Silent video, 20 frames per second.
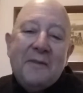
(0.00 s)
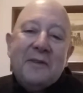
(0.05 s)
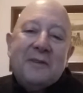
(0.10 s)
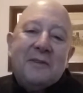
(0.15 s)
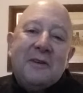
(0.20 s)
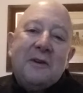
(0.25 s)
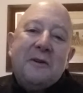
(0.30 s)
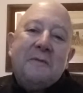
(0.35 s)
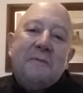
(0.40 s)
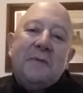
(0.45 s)

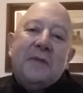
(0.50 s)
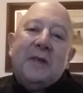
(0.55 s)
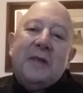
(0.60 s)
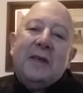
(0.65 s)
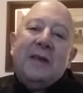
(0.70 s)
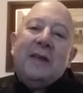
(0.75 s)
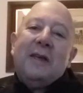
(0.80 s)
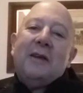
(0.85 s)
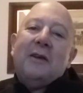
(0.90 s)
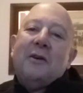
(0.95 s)
So
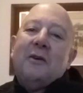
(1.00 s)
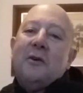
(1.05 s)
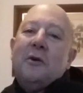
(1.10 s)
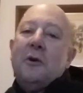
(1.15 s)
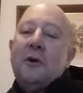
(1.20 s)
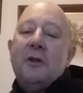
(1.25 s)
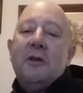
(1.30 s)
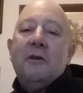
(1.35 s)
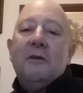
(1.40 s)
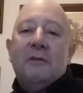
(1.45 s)

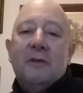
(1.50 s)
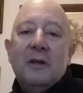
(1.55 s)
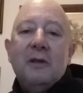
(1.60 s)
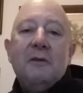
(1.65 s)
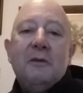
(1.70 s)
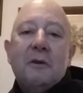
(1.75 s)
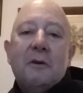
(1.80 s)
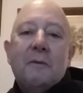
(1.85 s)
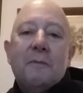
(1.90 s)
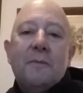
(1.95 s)
who do you
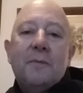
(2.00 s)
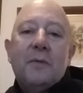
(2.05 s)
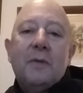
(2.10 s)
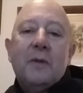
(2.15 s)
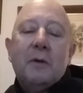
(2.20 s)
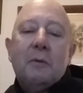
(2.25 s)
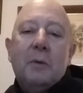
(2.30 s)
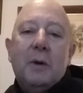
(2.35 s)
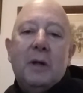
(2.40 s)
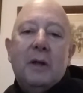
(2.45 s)
sell to?
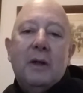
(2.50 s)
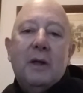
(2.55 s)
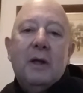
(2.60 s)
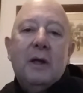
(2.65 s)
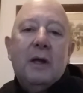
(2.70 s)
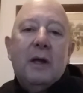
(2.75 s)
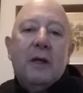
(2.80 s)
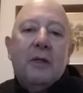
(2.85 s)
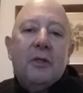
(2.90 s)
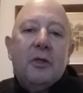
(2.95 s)
Well,
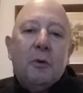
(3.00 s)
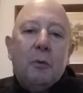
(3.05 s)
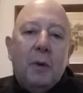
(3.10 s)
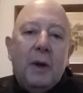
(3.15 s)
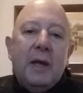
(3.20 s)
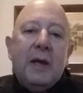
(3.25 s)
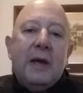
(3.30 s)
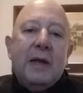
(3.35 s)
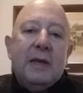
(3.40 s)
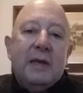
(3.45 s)
the
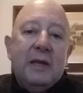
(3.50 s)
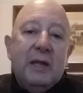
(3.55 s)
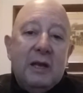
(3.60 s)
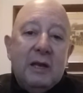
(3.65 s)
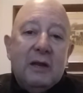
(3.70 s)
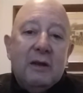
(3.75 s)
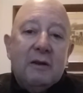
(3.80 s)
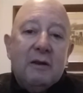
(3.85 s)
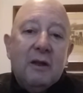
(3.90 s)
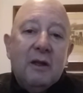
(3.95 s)
way I did
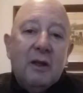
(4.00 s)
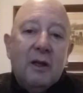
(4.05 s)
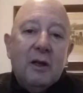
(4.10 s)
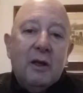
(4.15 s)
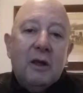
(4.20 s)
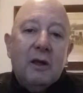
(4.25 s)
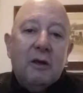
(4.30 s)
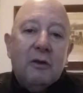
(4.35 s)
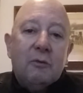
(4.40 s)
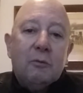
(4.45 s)
it
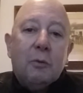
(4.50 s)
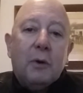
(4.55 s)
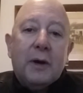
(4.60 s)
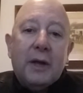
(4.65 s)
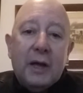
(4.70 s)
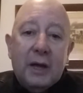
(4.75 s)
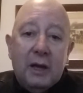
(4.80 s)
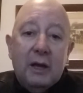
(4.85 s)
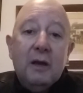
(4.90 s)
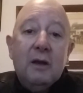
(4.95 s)
is what
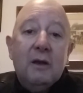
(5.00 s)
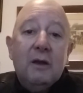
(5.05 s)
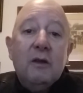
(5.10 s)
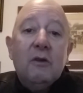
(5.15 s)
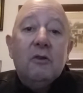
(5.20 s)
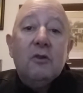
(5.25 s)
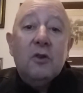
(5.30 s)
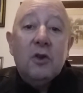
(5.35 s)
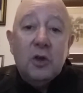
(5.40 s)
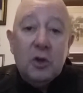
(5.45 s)
I can
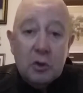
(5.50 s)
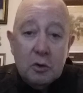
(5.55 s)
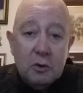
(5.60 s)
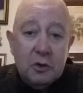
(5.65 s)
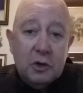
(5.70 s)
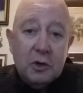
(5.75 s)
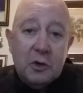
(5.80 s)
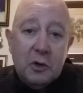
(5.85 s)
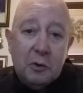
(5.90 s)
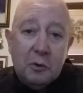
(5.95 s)
teach you
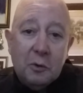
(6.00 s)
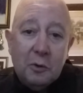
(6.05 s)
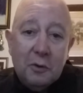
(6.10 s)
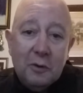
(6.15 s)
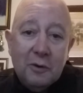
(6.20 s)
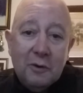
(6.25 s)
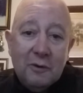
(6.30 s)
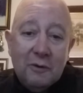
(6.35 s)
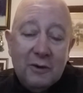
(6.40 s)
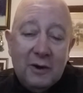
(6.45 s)
to do,
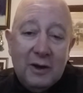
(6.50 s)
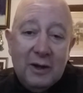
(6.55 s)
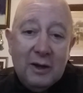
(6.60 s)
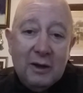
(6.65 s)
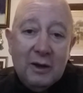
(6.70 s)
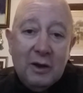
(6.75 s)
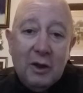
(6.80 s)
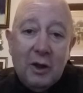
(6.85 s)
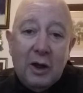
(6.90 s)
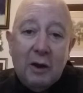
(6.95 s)
right?
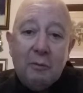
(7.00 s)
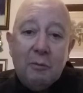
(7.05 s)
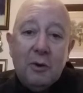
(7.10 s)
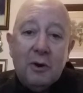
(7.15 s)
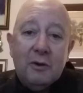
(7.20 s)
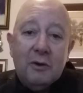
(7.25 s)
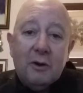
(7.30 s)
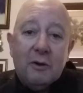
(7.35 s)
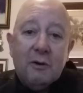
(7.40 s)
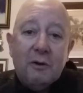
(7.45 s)
I
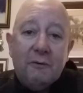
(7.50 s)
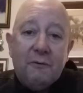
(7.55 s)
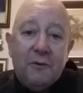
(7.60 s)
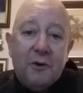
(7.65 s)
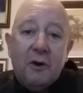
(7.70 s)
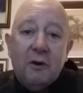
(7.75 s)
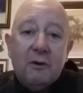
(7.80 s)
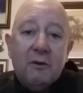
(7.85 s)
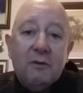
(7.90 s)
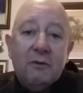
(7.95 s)
worked on
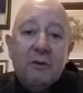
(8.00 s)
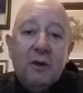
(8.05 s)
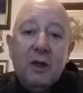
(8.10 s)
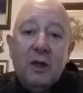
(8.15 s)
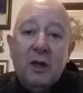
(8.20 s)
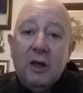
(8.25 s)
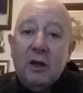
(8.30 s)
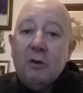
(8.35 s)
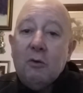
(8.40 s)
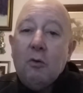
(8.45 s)
referrals
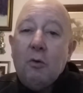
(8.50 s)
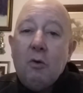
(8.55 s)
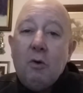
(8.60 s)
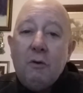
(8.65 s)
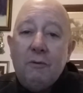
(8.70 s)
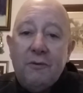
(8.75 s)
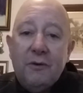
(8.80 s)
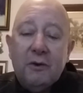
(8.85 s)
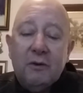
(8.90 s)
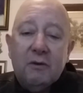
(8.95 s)
and
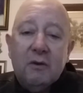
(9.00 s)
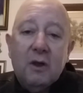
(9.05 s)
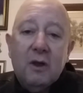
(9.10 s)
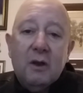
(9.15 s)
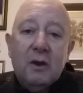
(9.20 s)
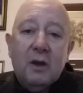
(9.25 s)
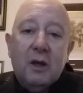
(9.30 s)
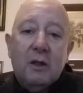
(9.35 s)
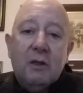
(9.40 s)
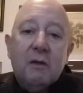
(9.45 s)
orphans.
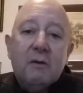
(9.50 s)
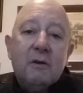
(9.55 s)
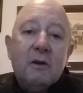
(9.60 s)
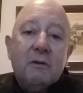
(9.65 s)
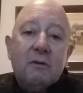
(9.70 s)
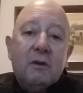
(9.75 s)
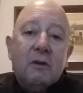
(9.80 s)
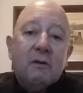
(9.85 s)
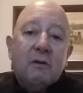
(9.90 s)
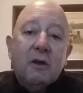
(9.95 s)
Now, there's
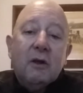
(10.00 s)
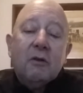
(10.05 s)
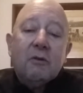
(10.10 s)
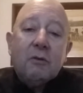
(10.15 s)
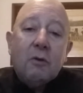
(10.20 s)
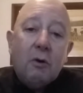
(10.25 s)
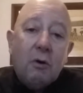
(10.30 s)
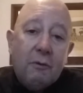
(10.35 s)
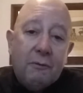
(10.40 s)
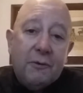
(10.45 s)
no such thing
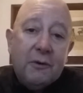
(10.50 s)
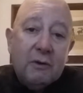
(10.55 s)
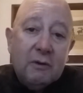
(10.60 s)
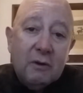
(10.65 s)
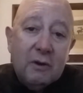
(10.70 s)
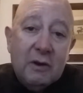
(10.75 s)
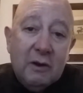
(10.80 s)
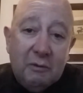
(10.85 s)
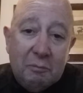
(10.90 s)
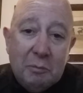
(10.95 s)
as orphans
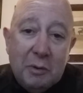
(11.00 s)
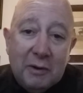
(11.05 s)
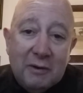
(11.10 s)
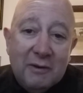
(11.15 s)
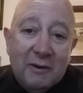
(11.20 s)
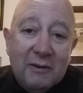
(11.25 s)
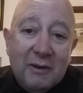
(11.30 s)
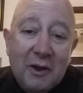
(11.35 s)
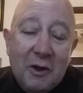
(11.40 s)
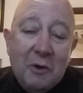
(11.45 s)
in this
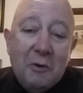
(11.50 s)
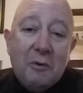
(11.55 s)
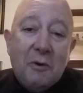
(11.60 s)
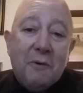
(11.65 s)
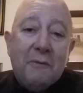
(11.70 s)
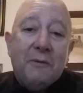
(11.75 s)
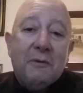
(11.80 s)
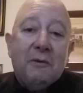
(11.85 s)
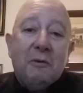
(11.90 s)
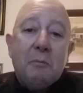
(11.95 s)
business.
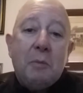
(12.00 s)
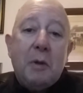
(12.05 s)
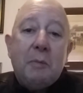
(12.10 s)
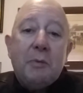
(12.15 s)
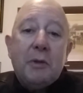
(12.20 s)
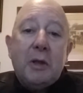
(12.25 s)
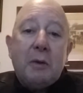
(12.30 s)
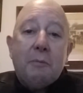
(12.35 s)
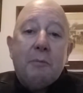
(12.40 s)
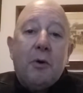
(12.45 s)
Orphans are
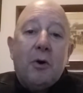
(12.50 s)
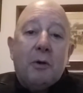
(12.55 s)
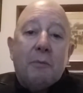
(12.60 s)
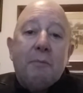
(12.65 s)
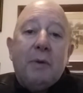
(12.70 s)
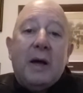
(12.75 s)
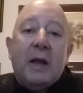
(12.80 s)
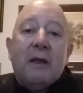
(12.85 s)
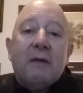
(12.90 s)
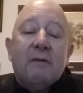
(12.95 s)
people that
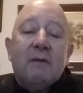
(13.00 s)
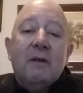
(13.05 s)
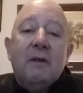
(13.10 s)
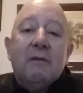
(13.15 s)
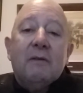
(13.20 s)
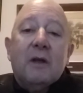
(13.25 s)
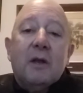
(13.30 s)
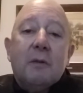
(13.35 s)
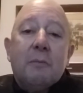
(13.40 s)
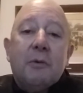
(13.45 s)
bought
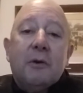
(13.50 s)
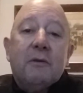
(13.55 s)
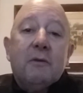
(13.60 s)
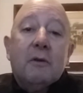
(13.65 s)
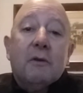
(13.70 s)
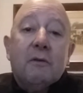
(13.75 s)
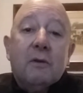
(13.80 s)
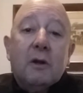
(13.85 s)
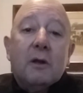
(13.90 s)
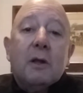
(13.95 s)
policies, and the
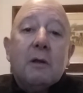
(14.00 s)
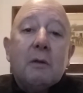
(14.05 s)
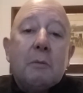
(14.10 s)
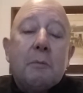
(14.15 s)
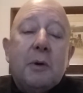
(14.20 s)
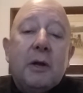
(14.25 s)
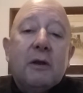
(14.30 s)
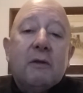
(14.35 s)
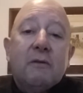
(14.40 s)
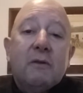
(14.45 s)
person that sold them the
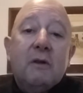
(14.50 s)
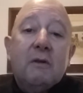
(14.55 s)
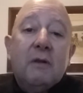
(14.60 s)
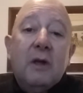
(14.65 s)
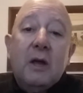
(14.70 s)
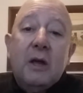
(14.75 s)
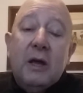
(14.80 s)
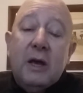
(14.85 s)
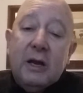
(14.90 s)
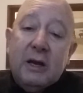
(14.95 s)
policies
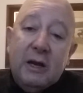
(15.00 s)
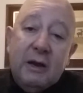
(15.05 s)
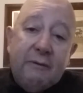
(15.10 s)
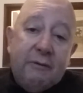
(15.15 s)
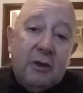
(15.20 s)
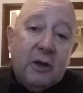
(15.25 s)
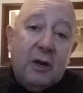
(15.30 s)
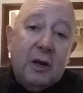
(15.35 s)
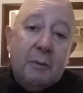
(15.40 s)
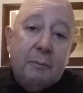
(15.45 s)
had
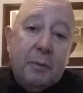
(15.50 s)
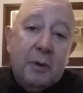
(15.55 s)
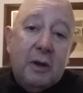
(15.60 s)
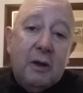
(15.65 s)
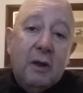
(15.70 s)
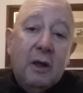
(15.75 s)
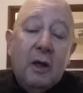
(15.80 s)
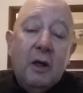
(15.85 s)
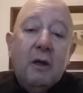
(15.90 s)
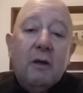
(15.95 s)
left the
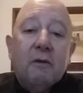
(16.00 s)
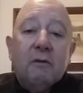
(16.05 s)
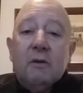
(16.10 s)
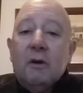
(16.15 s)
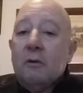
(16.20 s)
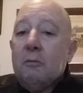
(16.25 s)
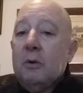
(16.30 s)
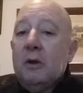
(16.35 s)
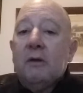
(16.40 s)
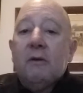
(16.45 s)
company,
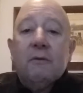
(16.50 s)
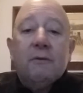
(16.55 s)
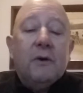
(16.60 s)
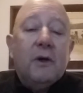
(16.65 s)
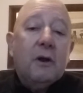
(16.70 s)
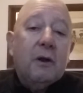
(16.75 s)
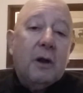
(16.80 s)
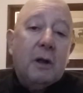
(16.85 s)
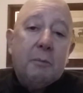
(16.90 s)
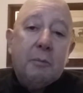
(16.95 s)
so we just
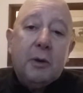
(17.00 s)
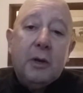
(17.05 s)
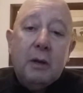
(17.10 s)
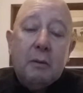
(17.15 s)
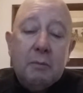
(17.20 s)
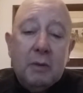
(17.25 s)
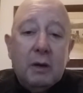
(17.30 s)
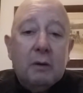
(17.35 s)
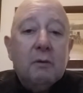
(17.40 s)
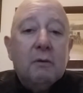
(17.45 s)
followed up on
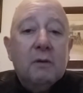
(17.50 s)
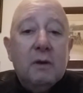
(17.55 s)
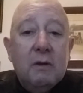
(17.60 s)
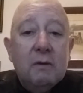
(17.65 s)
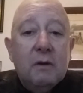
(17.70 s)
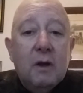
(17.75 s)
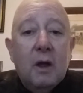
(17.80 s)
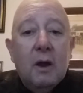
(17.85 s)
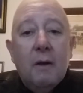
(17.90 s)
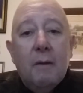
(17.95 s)
them. That was
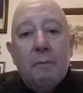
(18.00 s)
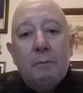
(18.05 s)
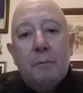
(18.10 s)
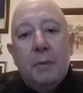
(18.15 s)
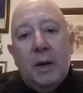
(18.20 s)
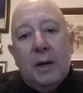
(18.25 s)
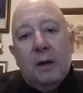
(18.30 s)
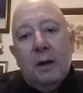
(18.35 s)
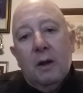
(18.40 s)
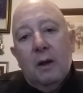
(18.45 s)
easy.
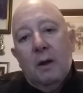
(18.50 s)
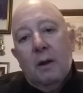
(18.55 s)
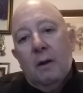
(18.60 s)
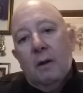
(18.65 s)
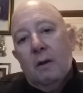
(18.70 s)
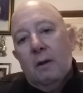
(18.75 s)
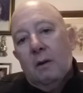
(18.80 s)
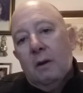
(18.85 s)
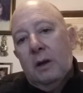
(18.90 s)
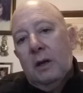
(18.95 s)
But
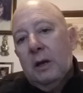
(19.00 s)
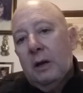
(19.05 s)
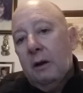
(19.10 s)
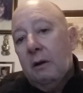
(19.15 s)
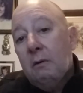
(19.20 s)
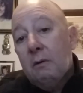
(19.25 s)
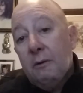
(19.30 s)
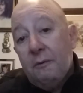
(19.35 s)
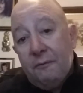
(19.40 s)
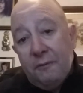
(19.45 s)

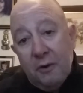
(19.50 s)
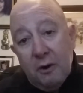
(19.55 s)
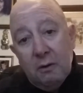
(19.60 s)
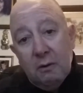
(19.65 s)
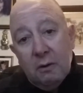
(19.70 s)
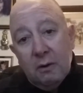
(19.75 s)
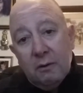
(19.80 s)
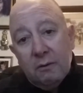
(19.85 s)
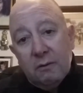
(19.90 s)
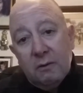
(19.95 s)
getting
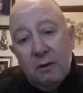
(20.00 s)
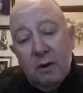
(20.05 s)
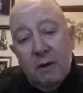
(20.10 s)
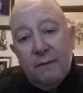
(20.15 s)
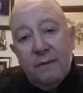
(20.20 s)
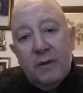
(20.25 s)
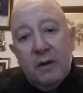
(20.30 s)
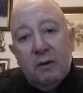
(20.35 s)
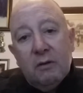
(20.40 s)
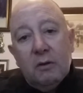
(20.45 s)
referrals
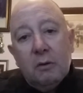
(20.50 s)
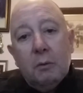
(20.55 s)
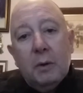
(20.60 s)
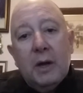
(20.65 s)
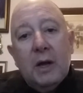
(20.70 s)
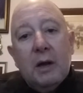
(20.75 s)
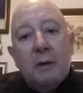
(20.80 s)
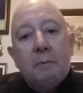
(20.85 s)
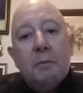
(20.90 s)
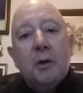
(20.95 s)
is the
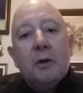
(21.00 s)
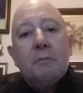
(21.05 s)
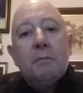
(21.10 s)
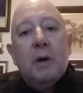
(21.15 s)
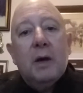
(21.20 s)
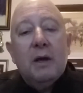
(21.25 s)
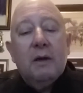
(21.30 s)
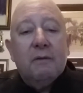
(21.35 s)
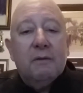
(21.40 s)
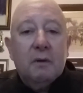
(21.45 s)
way I built
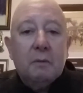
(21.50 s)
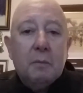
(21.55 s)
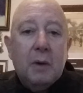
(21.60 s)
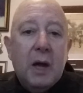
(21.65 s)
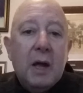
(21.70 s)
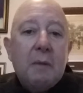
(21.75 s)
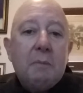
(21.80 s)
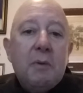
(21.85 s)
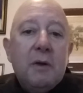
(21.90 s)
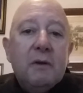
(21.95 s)
my
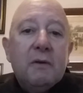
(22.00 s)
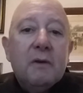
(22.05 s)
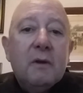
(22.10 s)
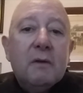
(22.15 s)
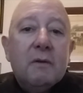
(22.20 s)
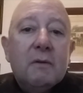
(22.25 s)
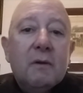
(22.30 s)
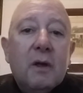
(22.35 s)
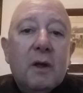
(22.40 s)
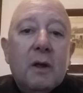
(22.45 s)
SMI
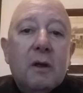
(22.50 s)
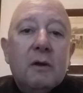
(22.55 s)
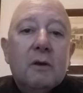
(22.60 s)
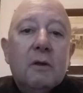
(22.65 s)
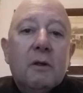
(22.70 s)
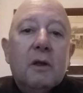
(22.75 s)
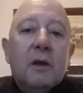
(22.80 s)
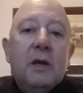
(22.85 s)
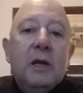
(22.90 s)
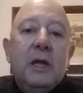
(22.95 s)
business
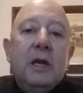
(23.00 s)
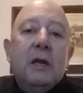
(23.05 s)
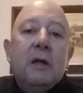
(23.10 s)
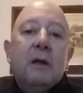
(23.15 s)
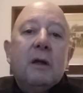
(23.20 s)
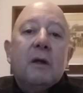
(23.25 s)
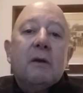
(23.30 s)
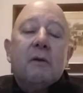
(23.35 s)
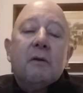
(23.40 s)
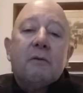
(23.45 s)
to the
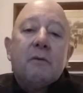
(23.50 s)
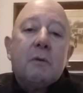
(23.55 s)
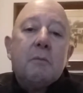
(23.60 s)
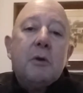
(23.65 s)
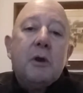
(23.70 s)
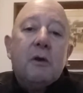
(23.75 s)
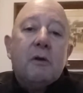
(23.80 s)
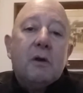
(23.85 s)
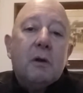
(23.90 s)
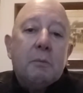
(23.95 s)
leading
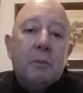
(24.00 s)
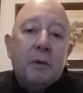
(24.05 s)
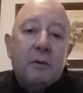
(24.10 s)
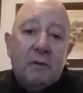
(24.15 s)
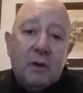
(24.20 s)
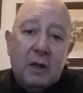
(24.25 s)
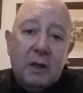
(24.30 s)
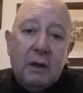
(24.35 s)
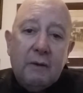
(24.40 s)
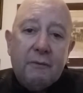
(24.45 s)
distributorship in
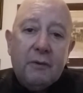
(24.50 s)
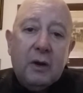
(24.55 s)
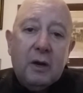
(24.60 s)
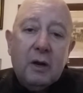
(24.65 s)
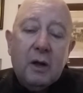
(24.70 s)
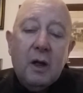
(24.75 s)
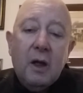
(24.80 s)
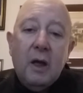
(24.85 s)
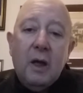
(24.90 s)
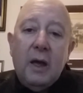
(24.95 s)
South
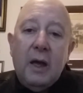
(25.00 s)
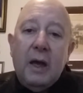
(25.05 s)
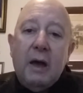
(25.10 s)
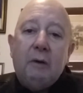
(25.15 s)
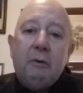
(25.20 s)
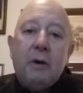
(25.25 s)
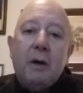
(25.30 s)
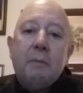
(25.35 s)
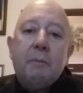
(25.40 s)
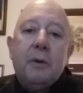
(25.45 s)
Africa,
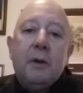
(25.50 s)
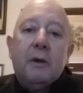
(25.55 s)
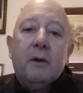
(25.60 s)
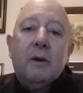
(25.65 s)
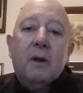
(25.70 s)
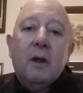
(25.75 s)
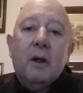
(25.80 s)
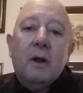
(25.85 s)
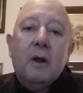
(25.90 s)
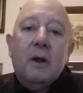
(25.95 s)
how I
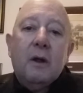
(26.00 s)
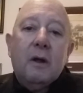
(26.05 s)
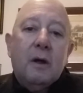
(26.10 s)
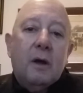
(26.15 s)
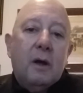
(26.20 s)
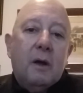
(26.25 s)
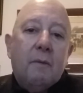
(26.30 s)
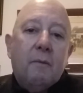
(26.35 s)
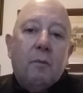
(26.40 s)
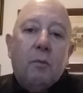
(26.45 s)
built
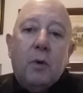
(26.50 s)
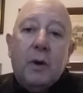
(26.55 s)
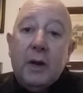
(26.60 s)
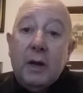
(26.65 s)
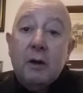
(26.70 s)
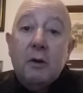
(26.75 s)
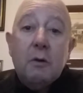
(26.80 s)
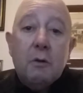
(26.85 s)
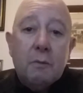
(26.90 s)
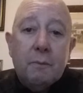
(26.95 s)
what
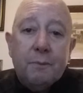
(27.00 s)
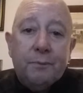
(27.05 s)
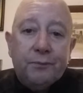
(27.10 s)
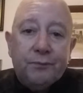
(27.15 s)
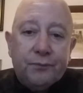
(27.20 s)
I do.